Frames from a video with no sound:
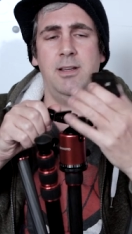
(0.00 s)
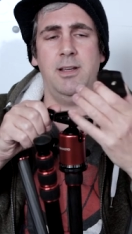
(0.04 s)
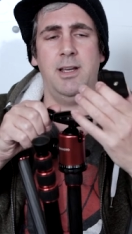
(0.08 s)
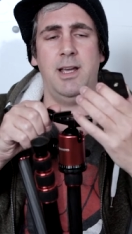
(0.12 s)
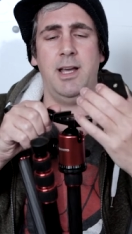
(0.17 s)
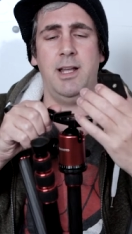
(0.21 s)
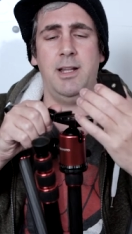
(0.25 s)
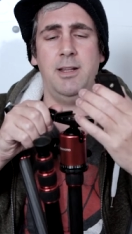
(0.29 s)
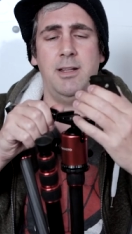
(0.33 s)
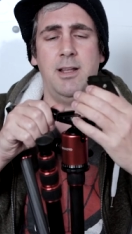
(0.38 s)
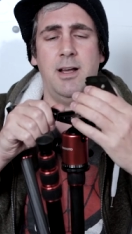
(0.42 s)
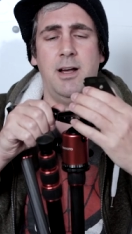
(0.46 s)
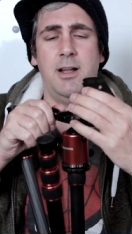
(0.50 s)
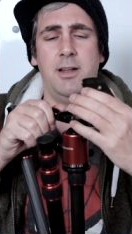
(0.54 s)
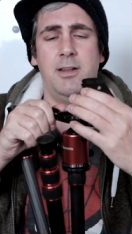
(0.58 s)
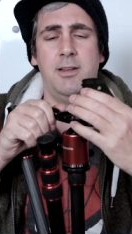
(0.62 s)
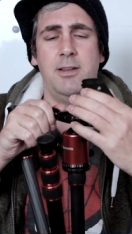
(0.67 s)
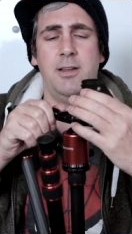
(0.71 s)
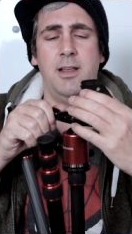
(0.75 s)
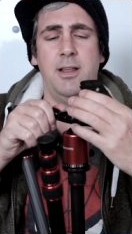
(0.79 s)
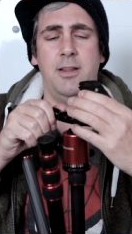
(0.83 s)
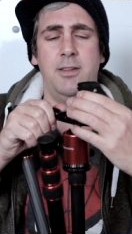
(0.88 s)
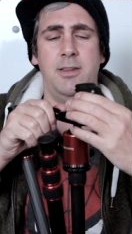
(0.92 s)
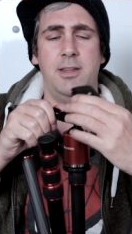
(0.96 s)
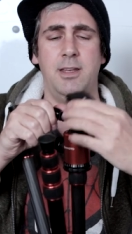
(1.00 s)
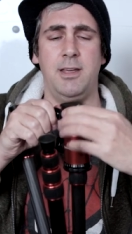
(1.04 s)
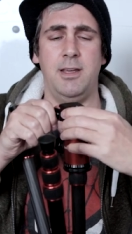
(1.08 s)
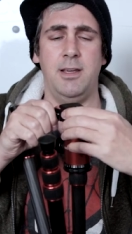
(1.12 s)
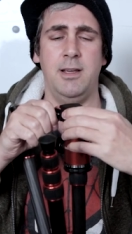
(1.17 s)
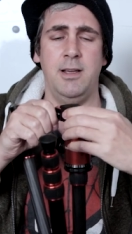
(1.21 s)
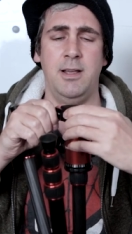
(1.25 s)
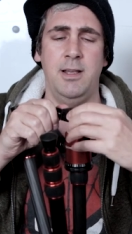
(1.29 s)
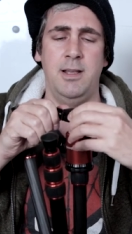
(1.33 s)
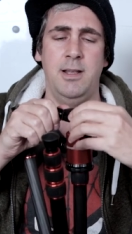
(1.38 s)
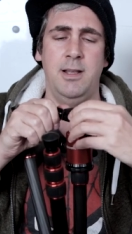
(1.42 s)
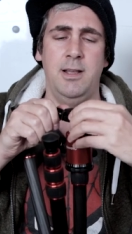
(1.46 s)
And on the
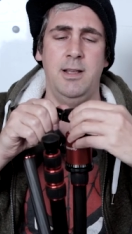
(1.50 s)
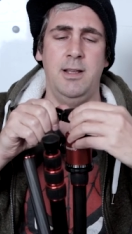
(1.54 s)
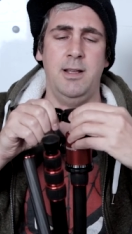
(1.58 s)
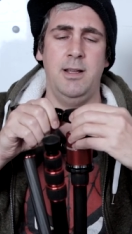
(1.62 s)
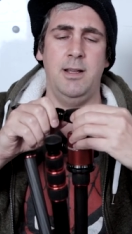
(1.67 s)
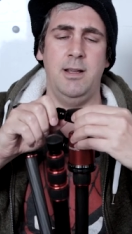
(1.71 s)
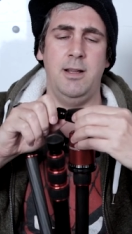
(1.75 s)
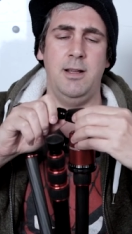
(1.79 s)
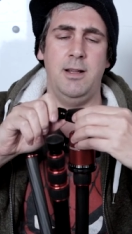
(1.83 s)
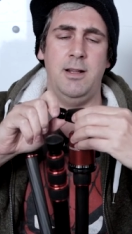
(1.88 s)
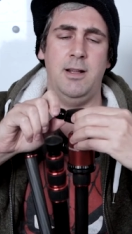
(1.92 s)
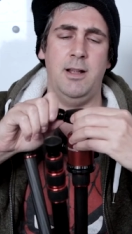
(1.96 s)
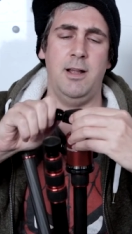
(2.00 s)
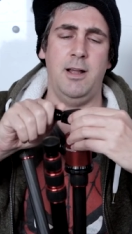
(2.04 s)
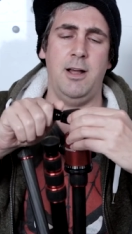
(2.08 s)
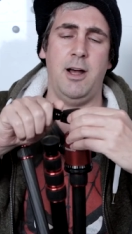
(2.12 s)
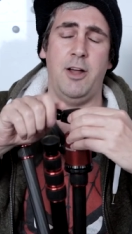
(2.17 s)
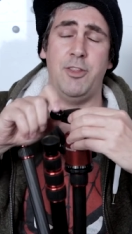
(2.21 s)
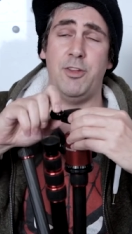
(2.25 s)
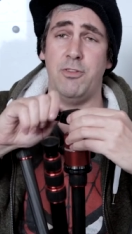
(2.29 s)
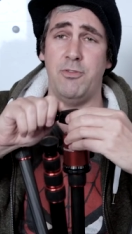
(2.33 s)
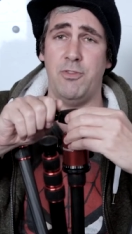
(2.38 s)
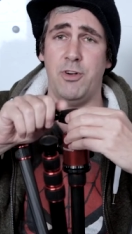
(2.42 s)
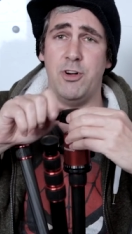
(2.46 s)
other